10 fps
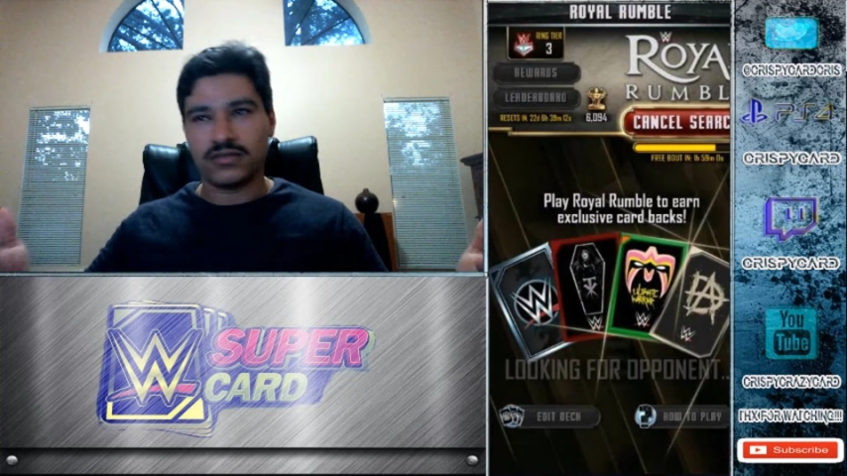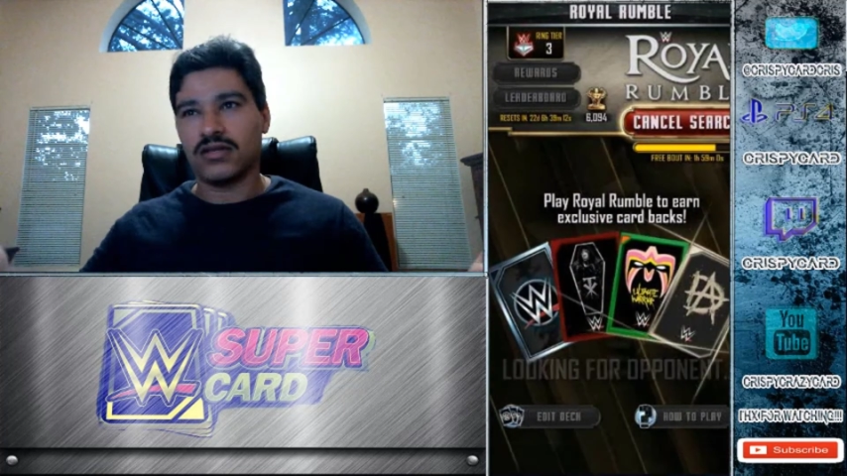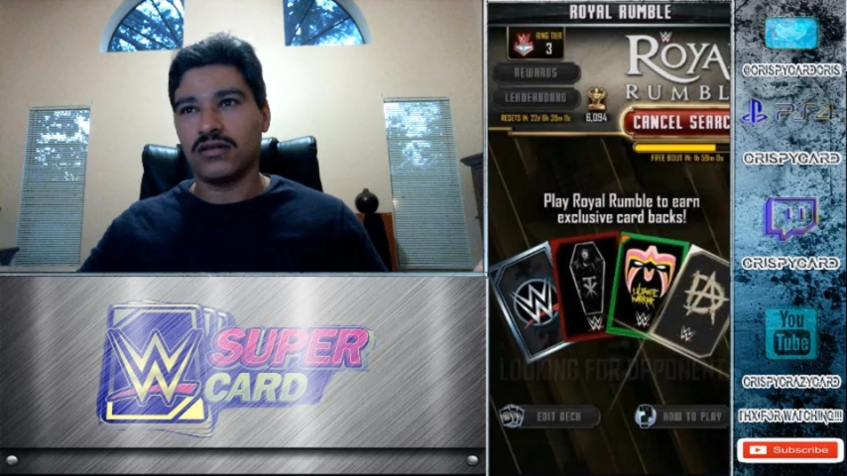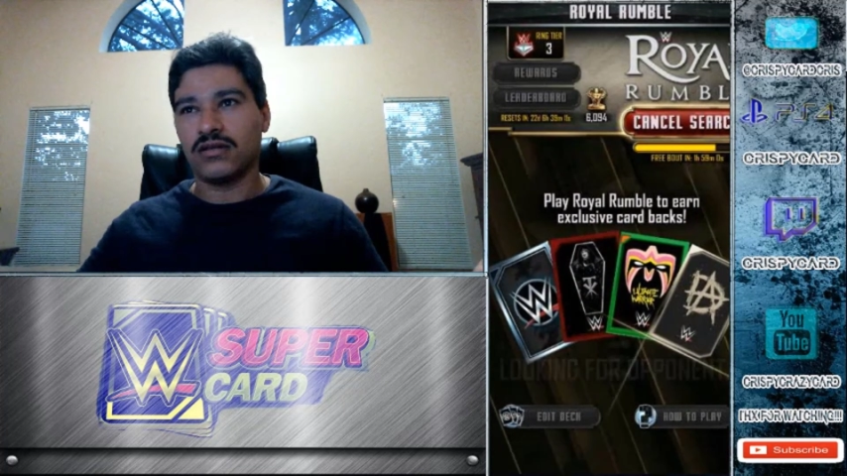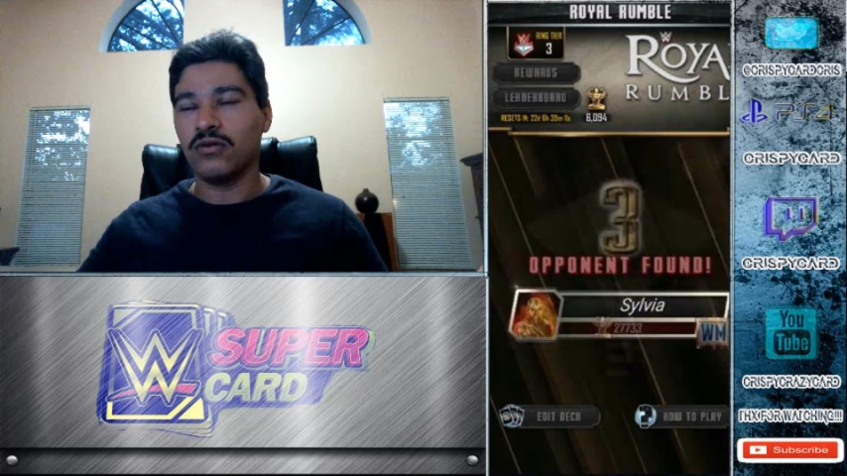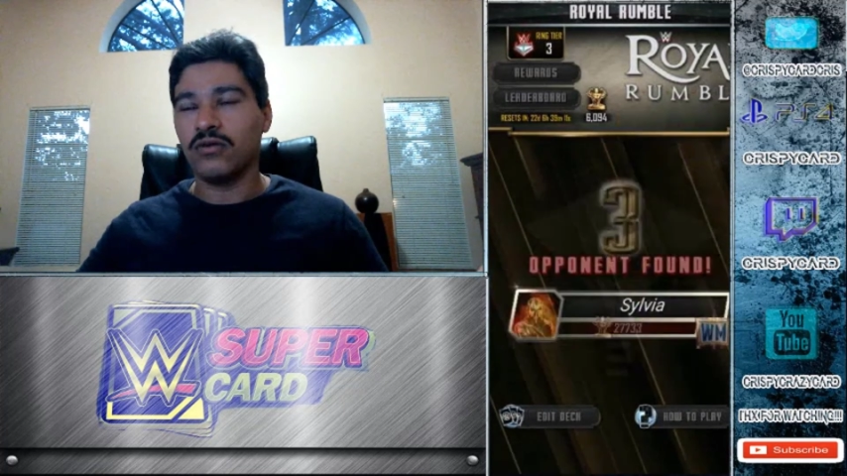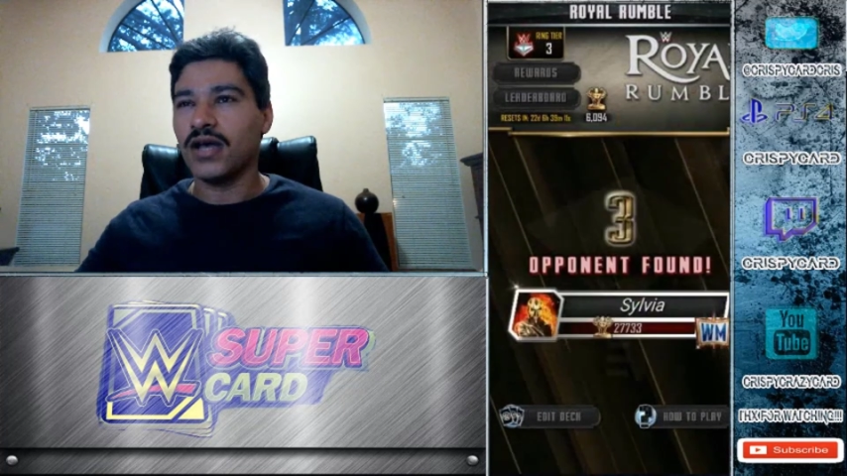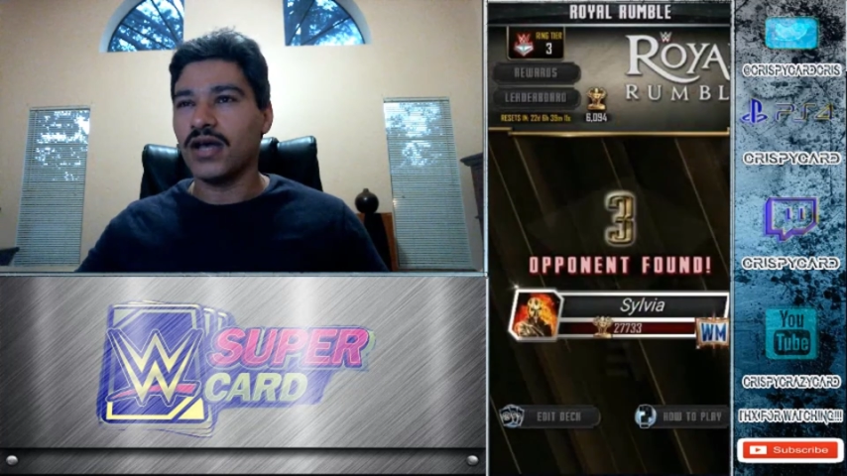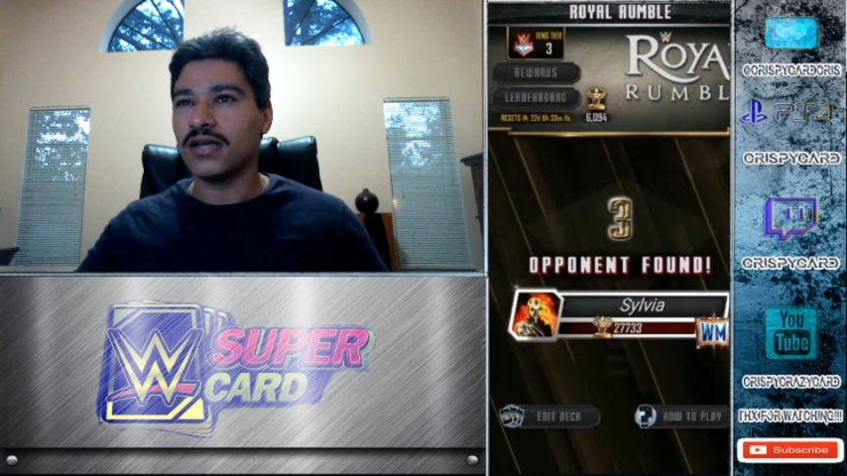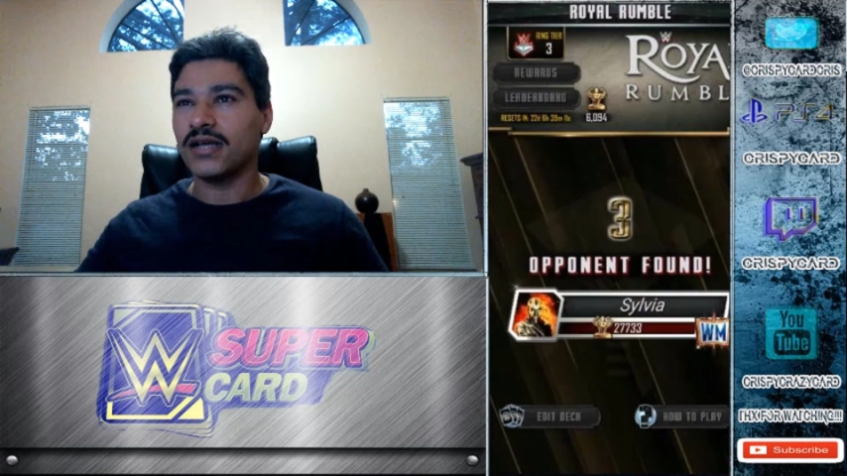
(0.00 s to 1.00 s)
Hope you
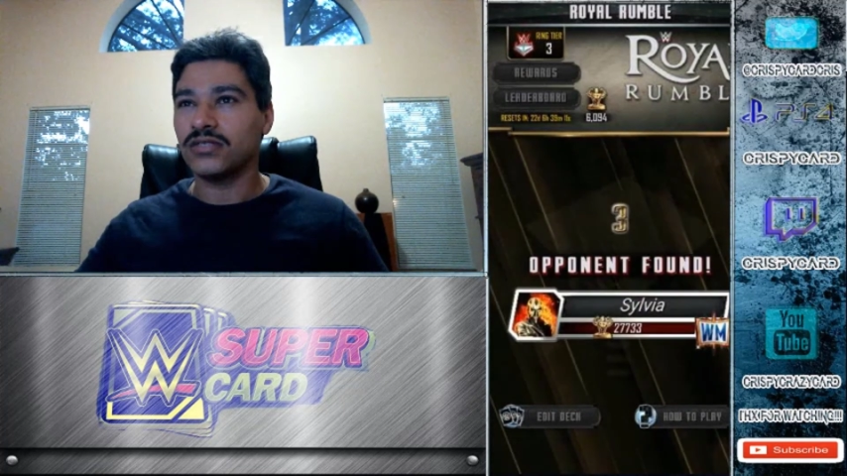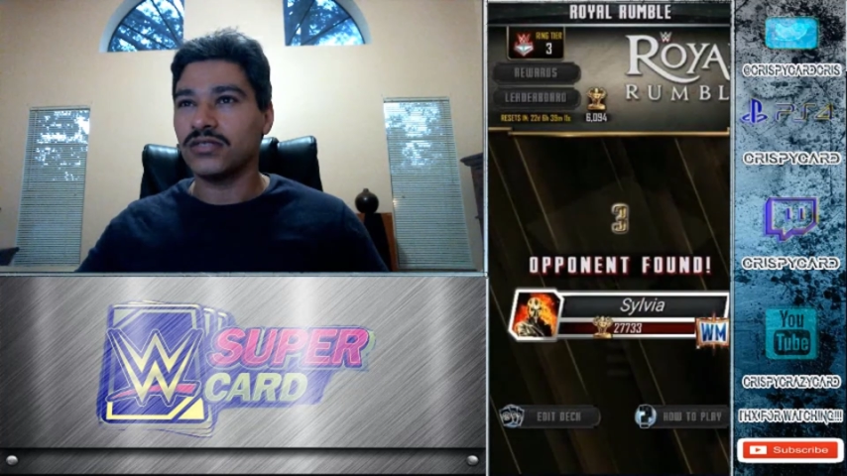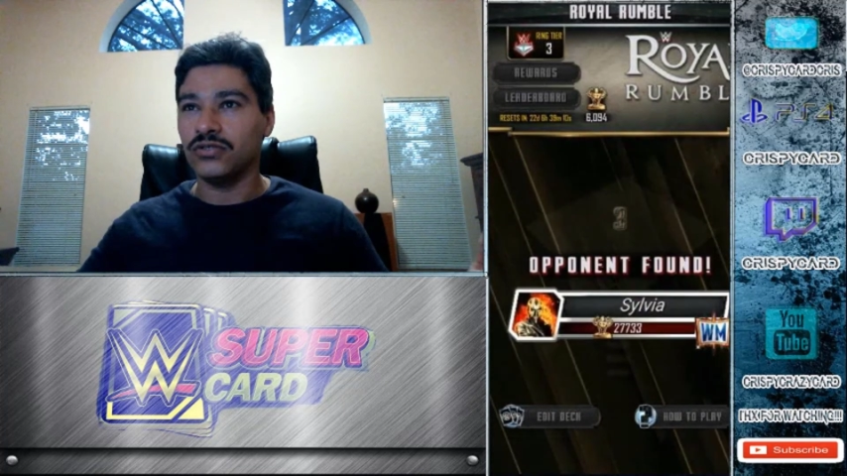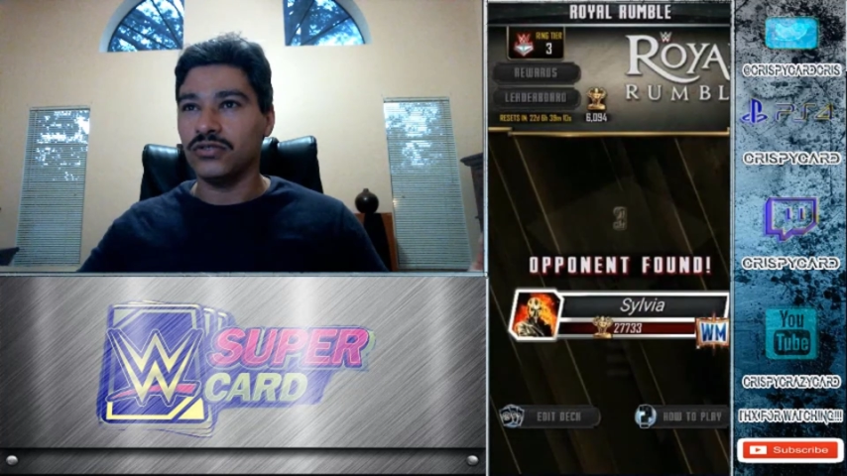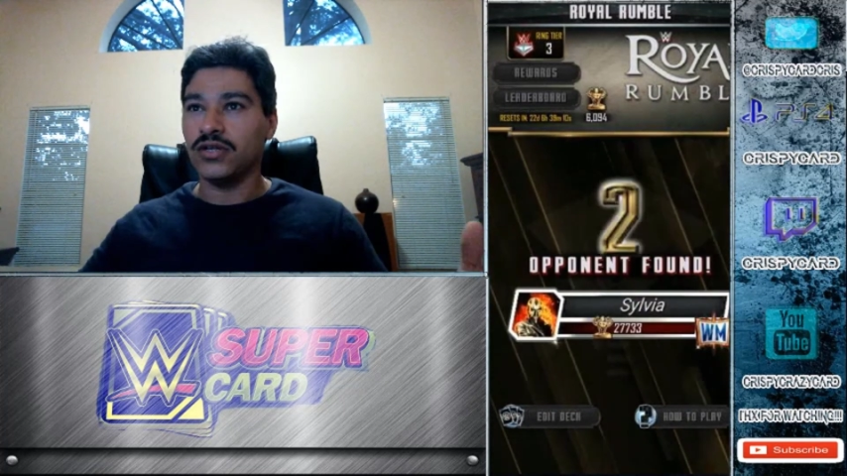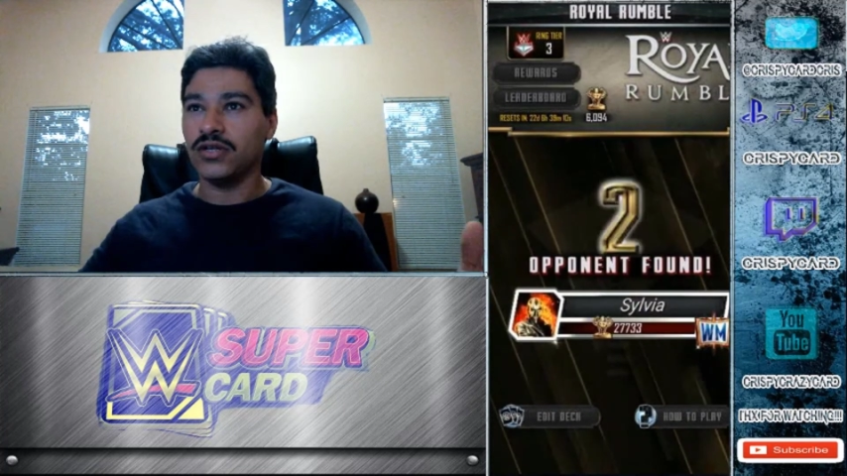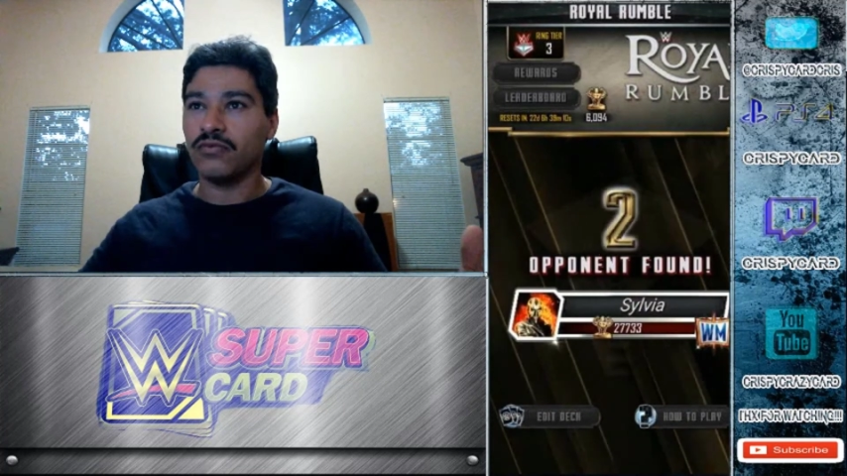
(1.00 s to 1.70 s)
guys do good in the Road